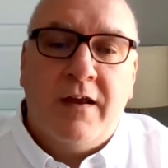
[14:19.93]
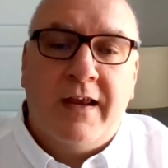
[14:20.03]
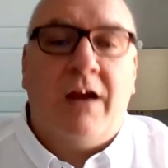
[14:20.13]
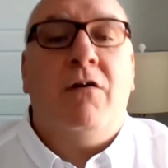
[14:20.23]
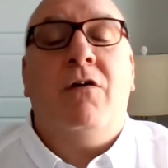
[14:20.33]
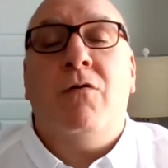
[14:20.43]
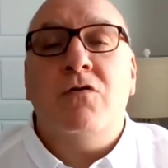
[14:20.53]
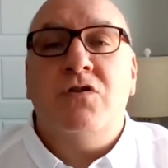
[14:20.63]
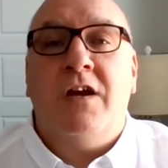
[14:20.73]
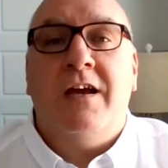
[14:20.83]
Garrett
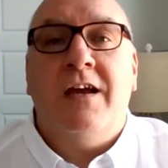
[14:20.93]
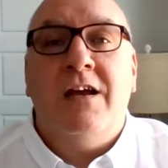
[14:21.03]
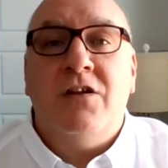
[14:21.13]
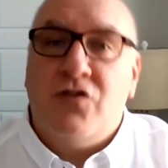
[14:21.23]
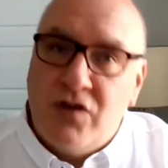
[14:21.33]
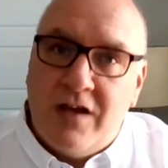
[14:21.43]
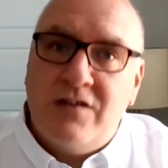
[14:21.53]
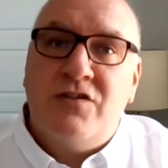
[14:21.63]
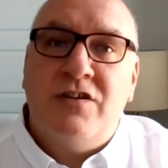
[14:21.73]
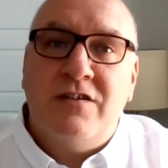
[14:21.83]
Crochet,
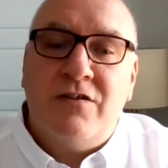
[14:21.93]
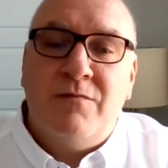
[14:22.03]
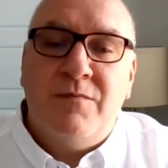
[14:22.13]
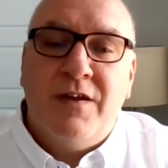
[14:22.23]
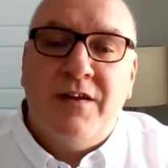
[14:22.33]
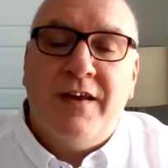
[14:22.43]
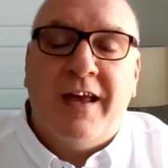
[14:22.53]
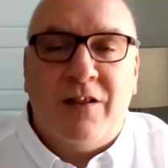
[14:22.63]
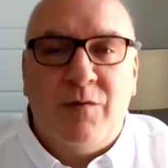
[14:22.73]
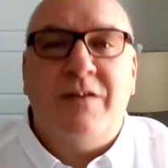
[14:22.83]
Jazz Chisholm,
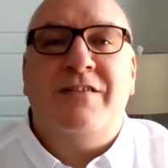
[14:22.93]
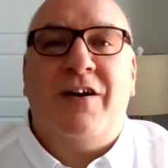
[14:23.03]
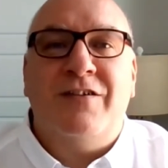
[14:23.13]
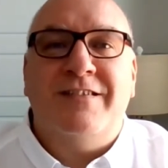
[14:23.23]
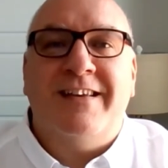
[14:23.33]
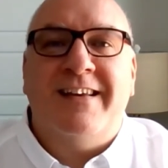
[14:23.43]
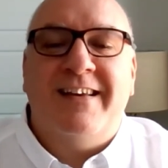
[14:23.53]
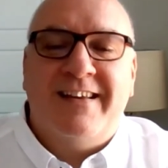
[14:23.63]
and Luis Garcia.